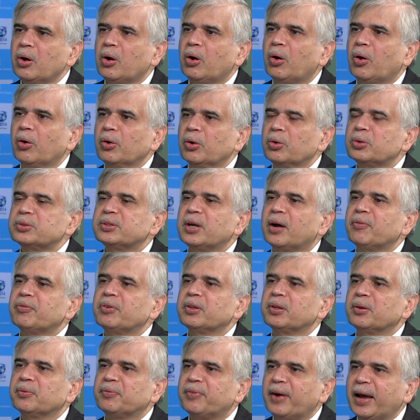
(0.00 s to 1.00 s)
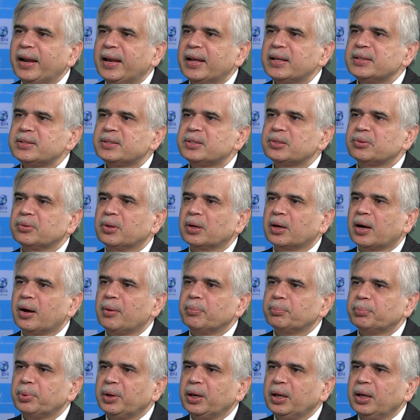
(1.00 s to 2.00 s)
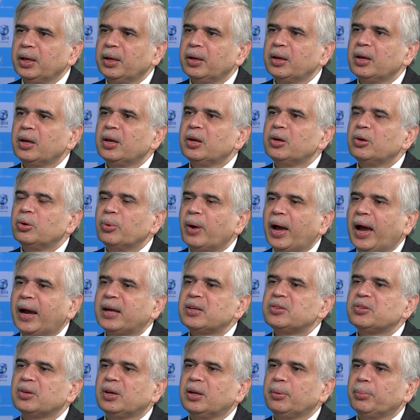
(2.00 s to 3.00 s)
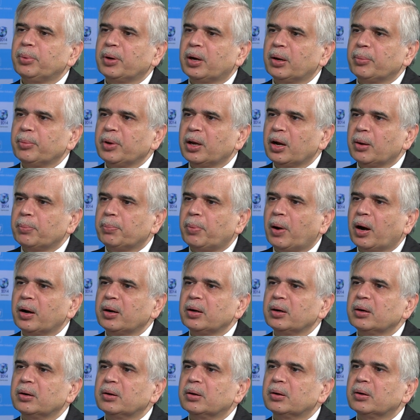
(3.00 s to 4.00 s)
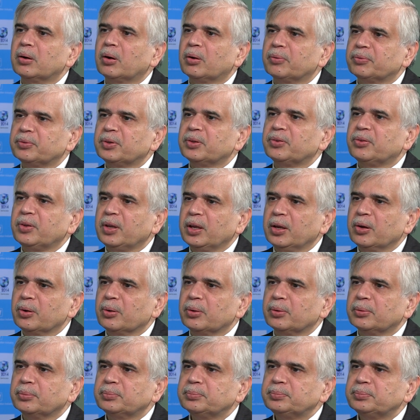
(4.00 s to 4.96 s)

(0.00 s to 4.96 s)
or looks after the finance of the company to actually becoming a partner of the CEO.